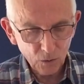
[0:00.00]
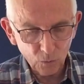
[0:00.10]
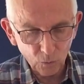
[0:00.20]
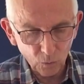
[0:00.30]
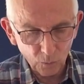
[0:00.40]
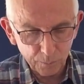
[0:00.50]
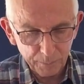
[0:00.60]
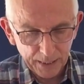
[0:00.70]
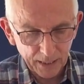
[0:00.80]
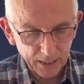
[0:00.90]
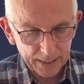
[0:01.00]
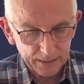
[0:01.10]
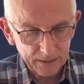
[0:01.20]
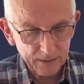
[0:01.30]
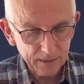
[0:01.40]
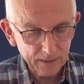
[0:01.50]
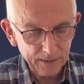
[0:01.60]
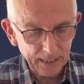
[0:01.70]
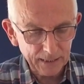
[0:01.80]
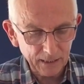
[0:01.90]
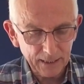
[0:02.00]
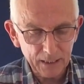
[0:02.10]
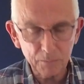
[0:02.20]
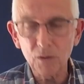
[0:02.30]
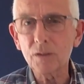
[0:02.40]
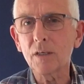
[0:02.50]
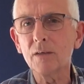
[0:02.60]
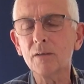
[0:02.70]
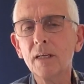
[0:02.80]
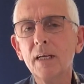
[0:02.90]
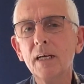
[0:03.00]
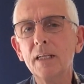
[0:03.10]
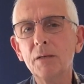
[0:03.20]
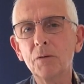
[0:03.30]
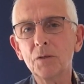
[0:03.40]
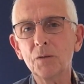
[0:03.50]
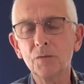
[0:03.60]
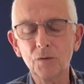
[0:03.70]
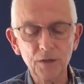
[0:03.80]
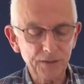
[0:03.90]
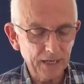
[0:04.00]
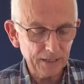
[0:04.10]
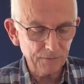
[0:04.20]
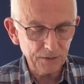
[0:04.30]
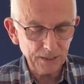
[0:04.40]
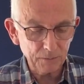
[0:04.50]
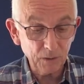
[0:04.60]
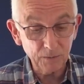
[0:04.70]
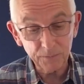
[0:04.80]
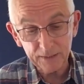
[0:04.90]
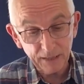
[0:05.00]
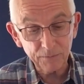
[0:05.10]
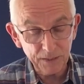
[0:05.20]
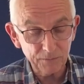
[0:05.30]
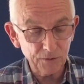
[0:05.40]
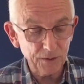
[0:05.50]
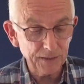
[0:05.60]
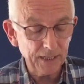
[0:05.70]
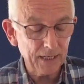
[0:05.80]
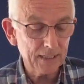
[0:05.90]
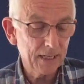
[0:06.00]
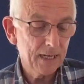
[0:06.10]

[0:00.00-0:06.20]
or behind that little letterbox hole. And you want to avoid that if you, well, definitely avoid that.